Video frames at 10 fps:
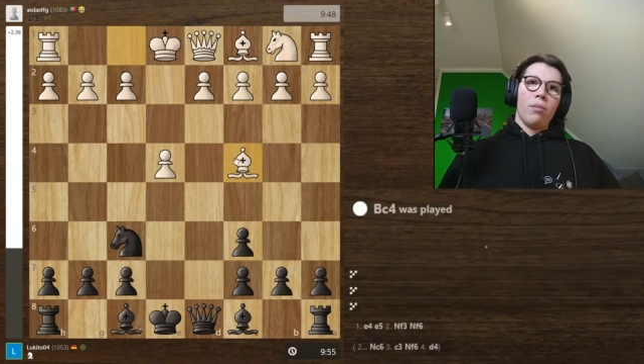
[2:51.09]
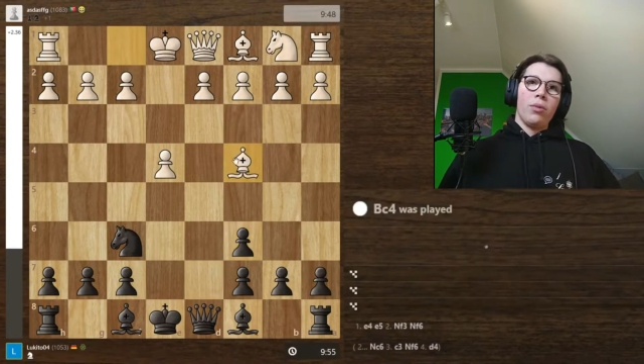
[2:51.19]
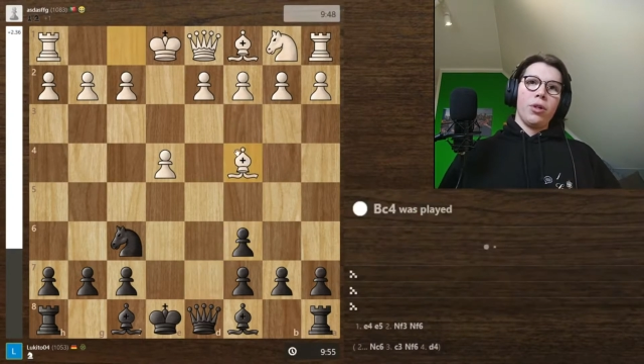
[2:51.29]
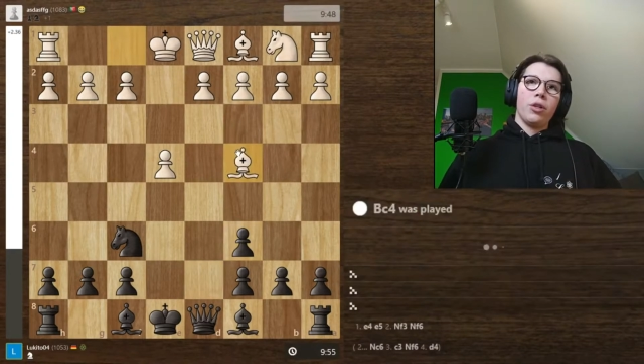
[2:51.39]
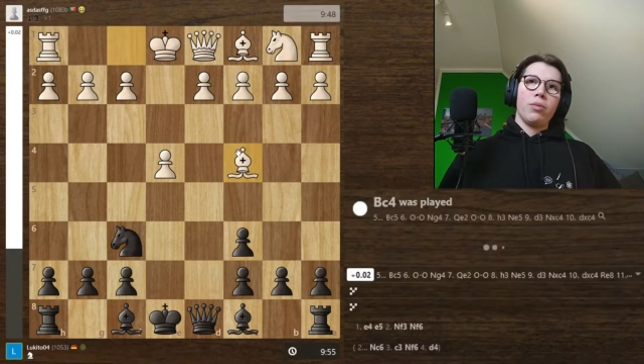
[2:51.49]

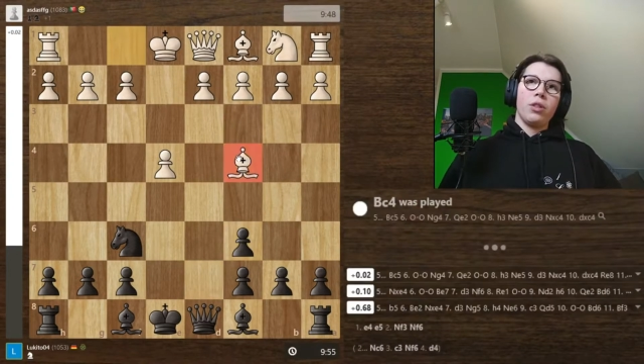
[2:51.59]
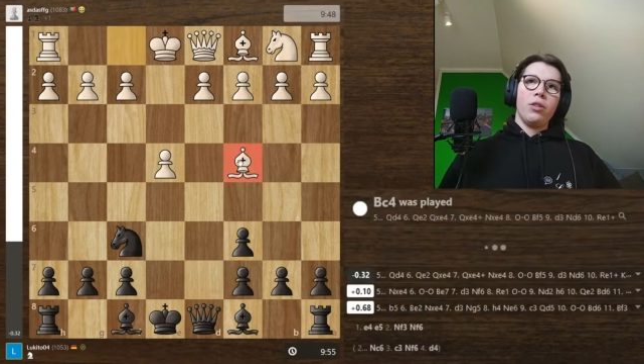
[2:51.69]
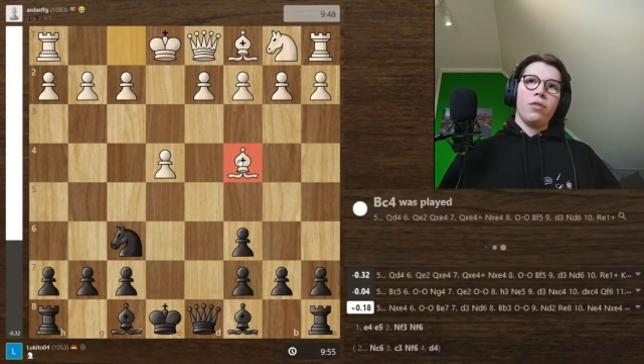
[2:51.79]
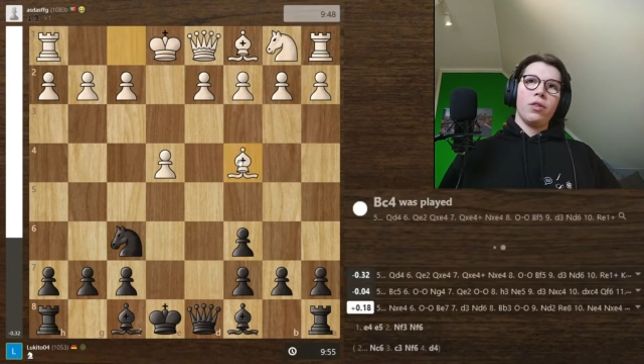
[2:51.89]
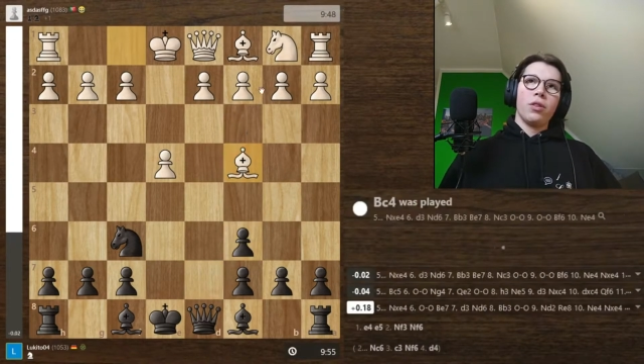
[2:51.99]
bishop
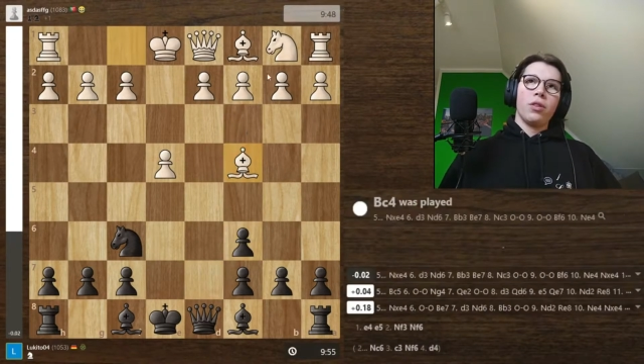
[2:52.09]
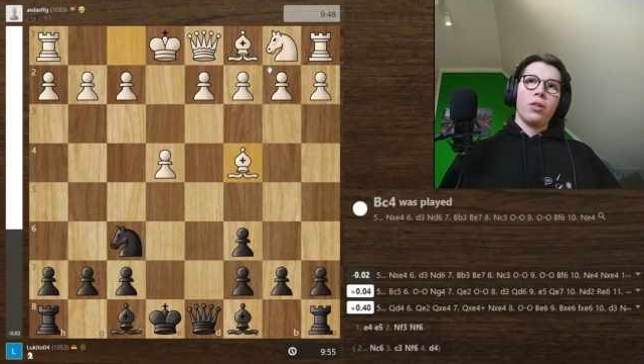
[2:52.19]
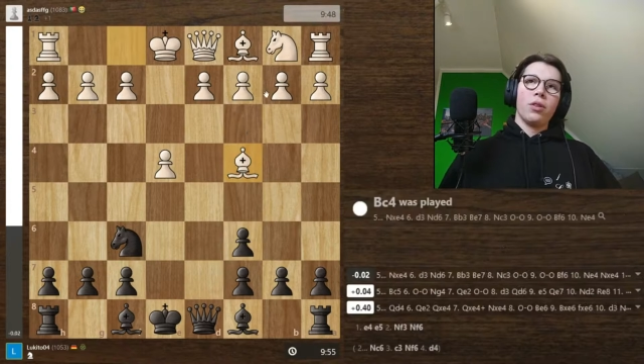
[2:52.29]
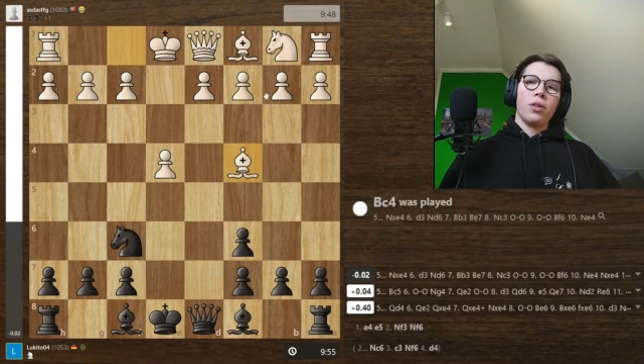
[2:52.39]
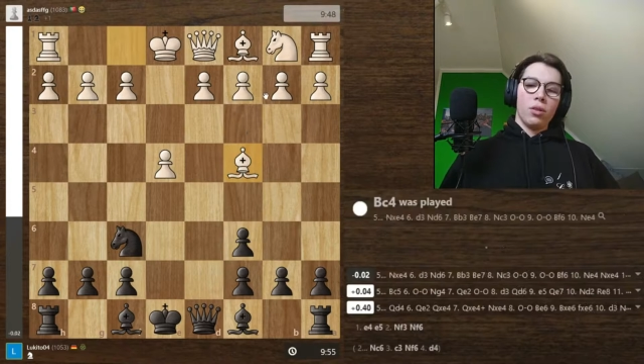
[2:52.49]
c4
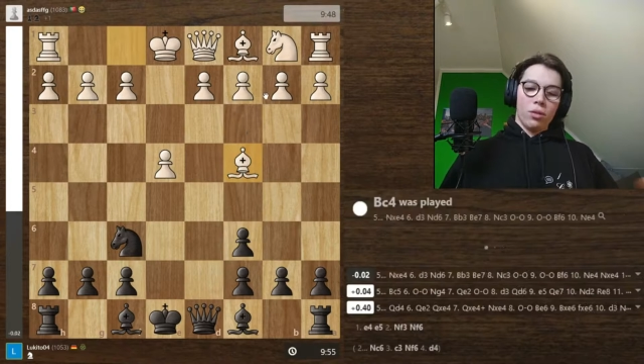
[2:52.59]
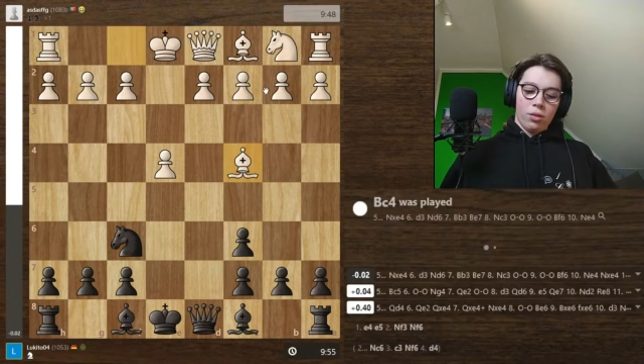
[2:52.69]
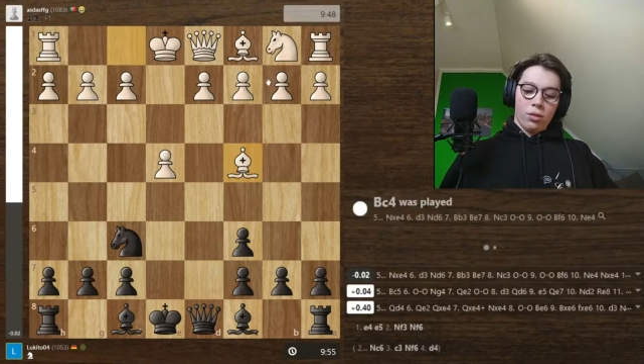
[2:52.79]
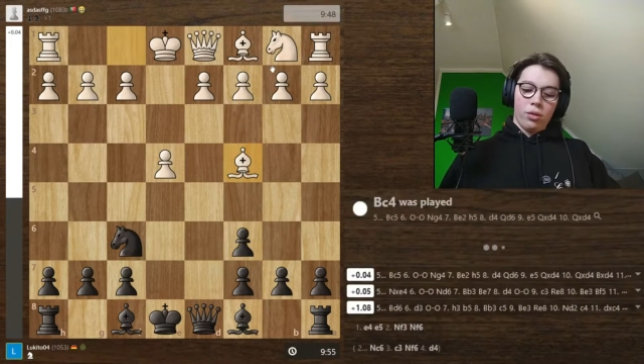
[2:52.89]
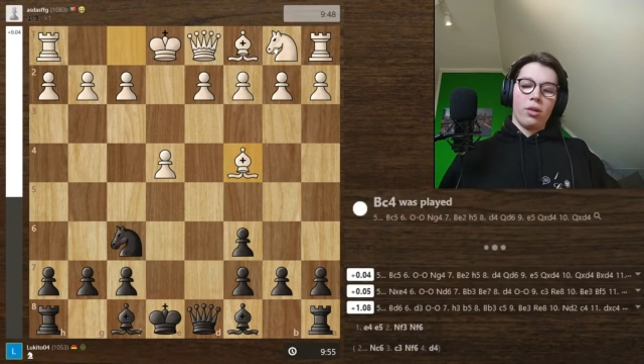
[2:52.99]

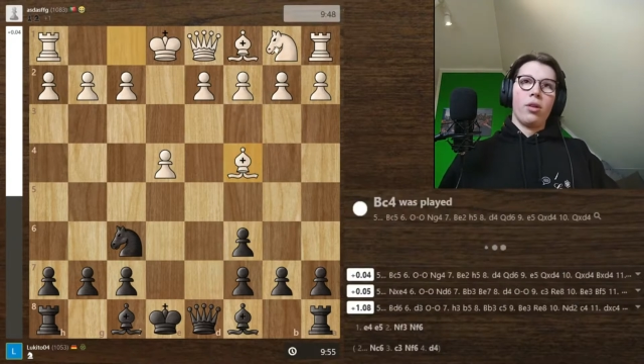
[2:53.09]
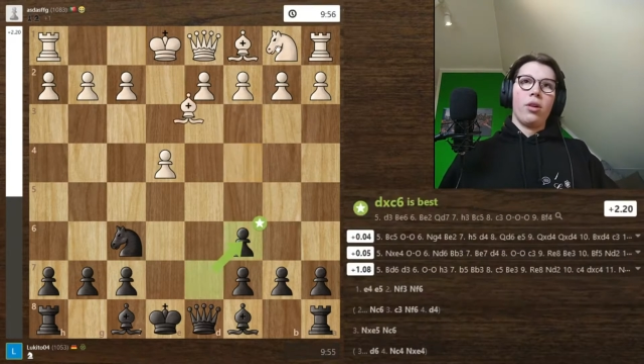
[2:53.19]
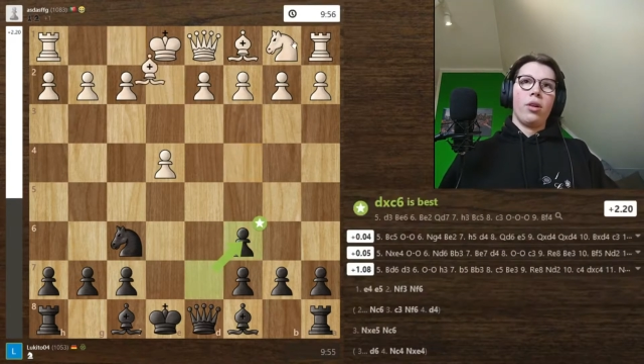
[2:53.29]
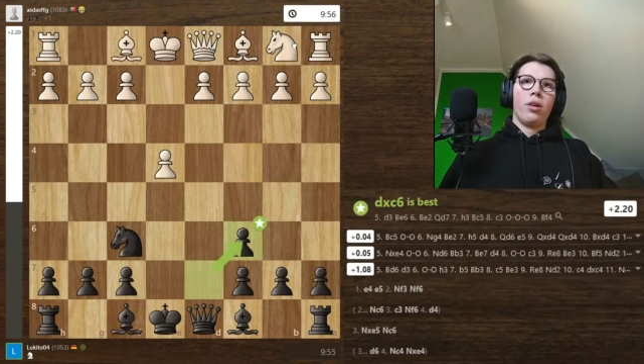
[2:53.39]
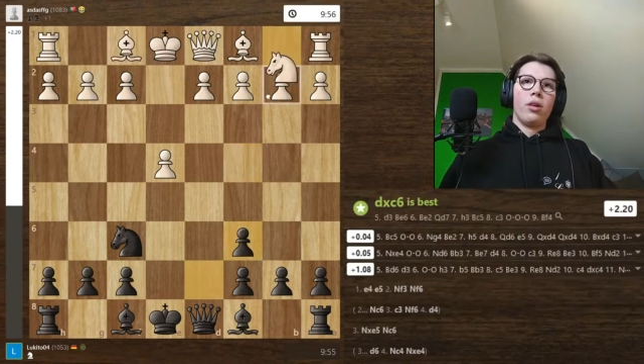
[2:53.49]

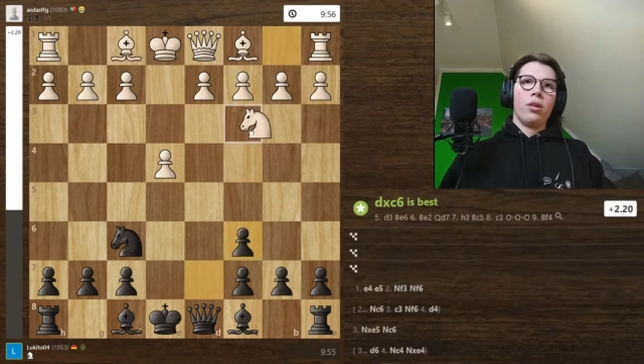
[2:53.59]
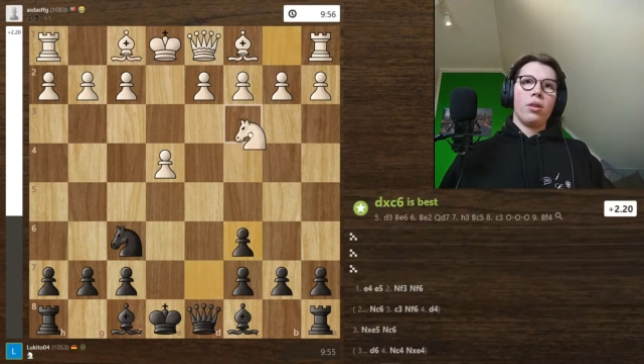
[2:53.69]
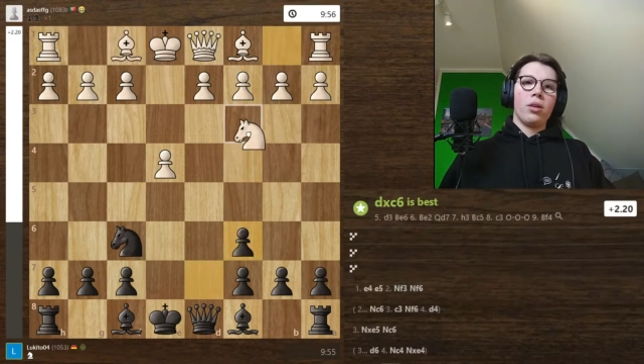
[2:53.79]
or